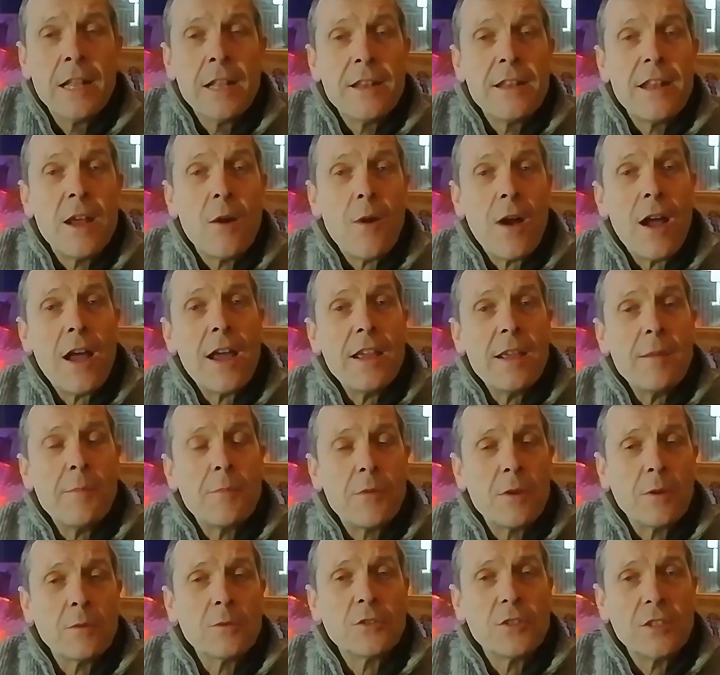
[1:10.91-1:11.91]
Now I
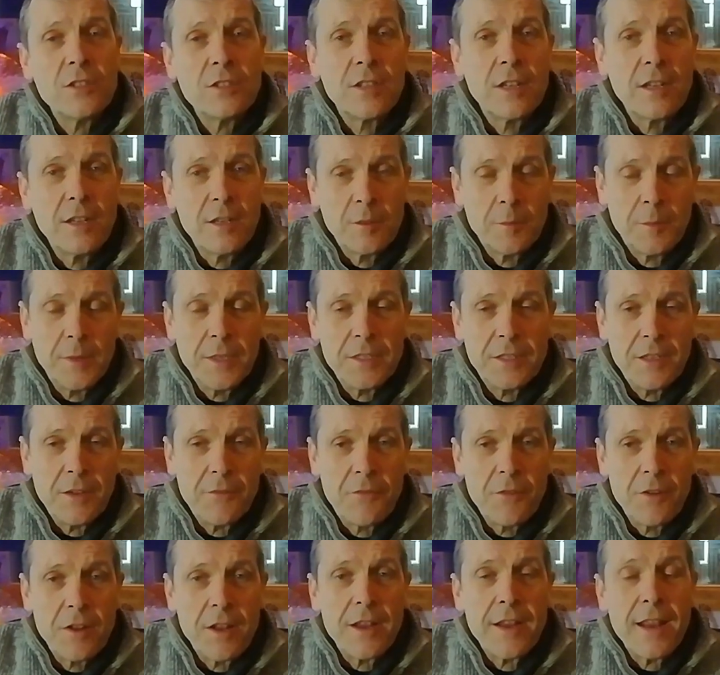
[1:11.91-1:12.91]
approach this a little bit
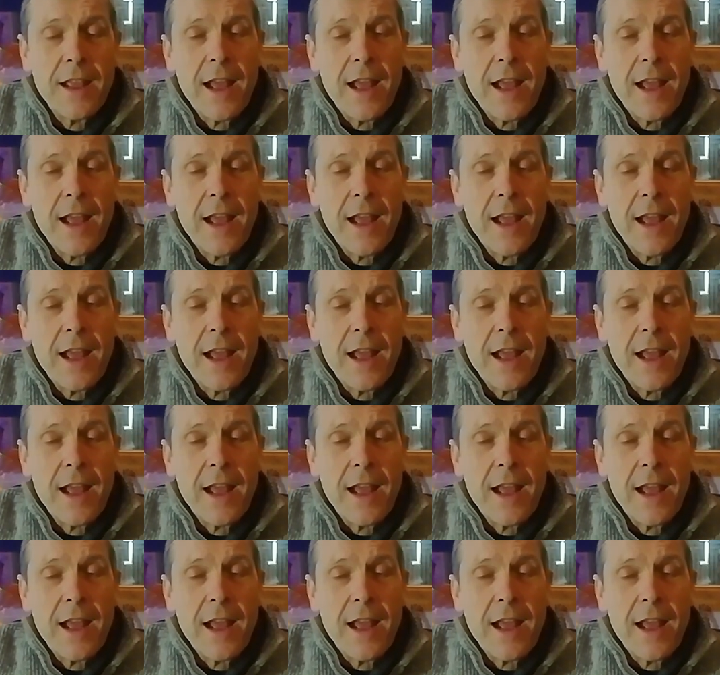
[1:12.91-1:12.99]
differently.